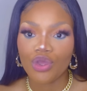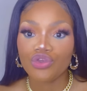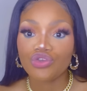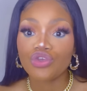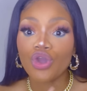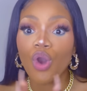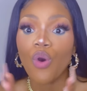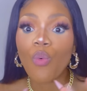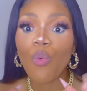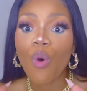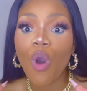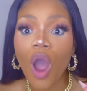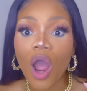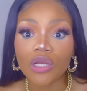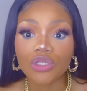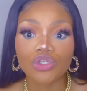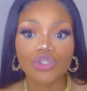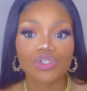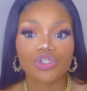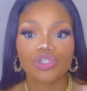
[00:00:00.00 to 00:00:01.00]
Your
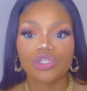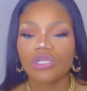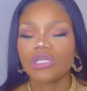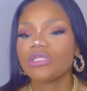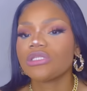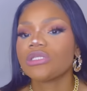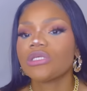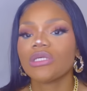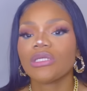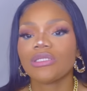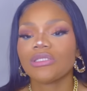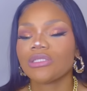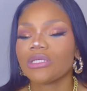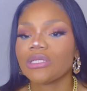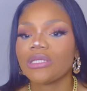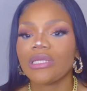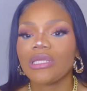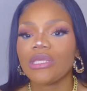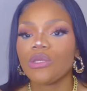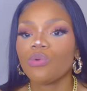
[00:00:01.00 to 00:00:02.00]
watch is
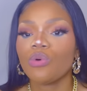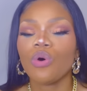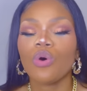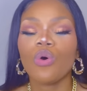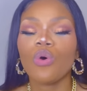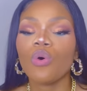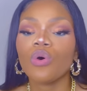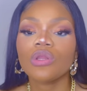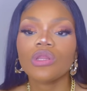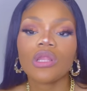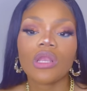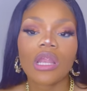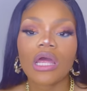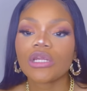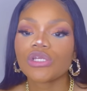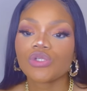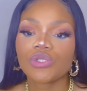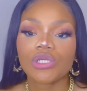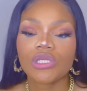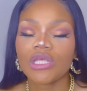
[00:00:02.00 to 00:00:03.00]
going to equal all the
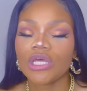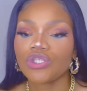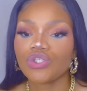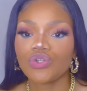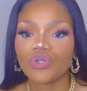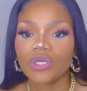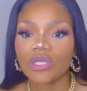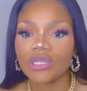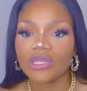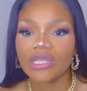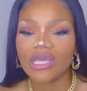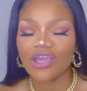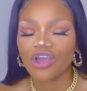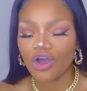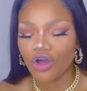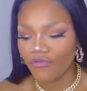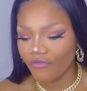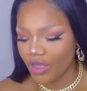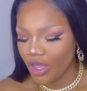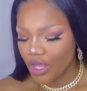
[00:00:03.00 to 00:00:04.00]
luxury that you can think
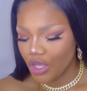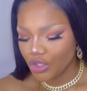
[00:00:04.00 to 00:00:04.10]
of.